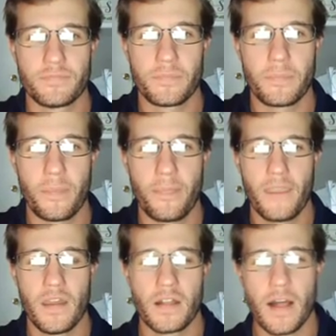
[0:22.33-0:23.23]

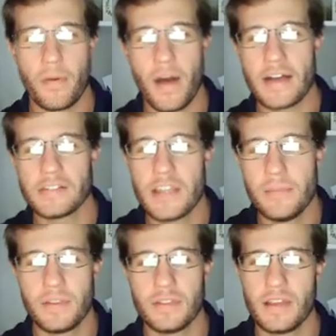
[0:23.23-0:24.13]
A couple of
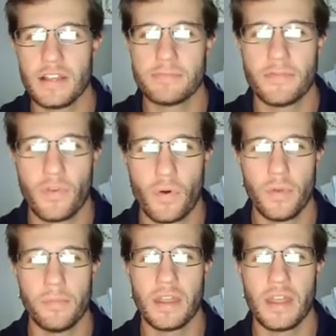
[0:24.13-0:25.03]
housekeeping things before
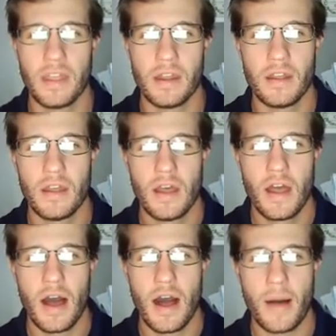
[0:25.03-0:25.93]
we begin.
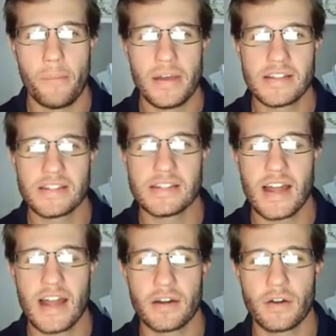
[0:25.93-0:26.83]

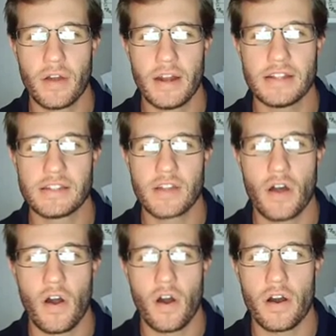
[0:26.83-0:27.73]
Pesticide credits
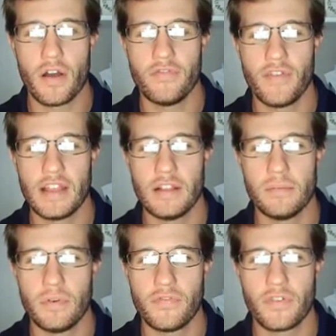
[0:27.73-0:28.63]
are
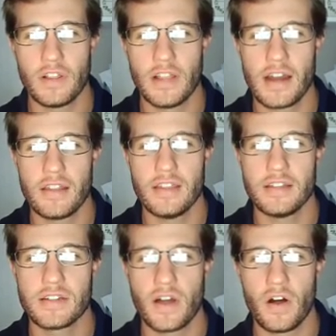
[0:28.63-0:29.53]
available for a lot of
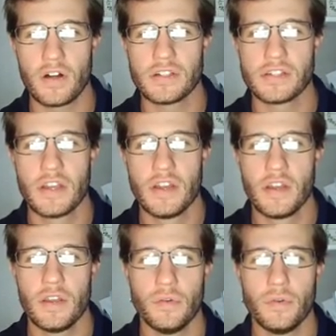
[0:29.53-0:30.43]
these talks.
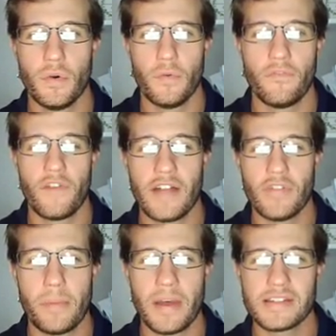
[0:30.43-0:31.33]
You'll find
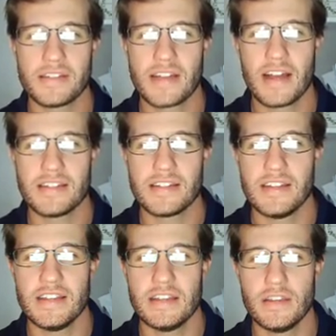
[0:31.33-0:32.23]
the Pesticide
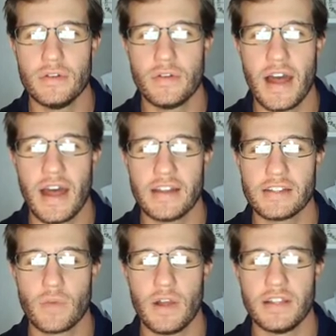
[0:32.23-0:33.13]
CEU guide
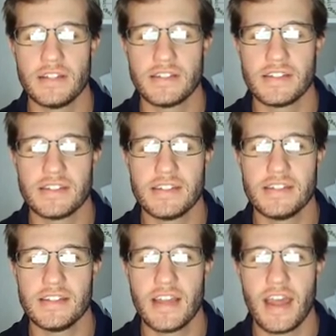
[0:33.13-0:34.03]
as well as the
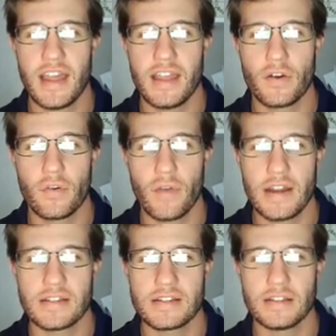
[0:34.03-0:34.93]
CCA
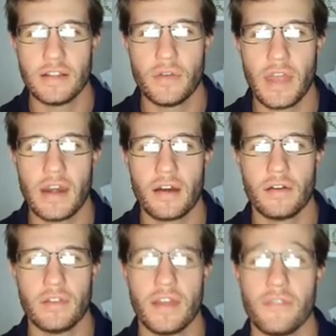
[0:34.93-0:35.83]
credits located
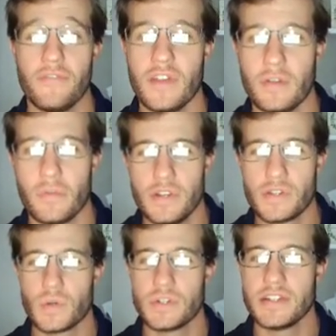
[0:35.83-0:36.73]
under the Event
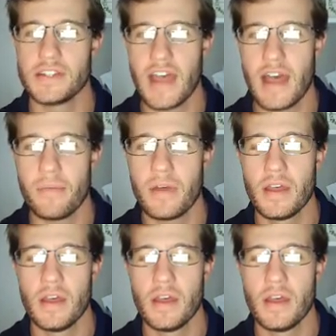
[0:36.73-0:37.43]
Resources tab.